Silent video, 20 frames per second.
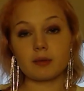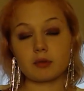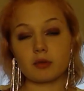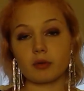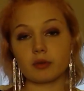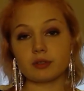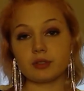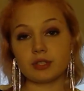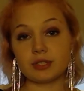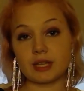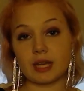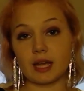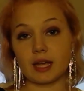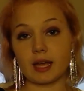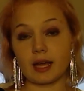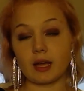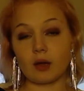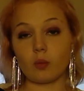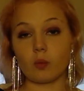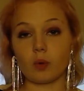going to take
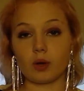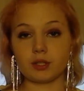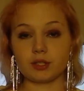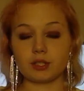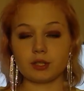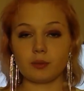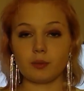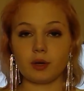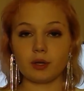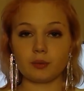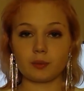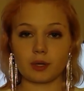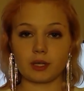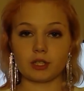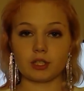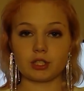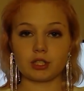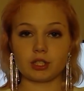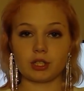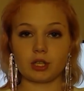a 1-to-1
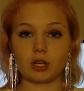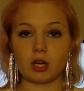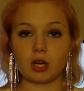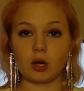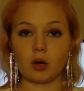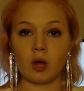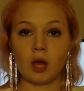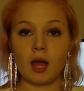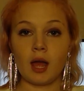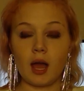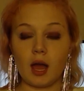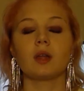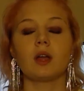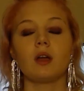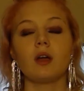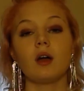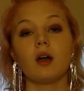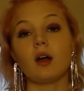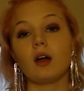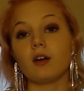ratio
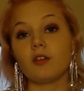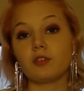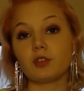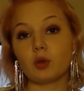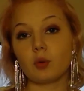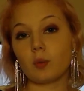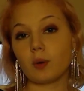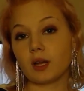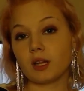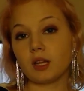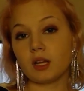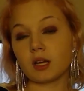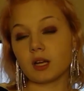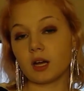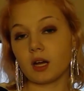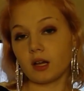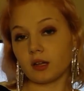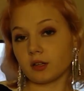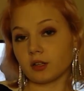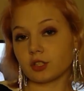of the Wella
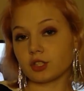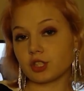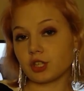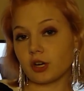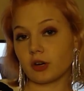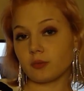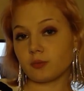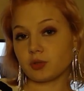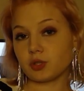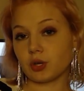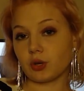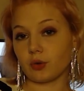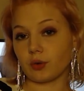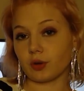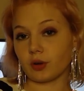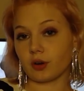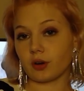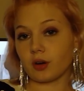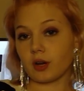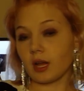Color Charm
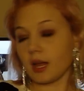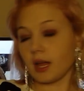Toner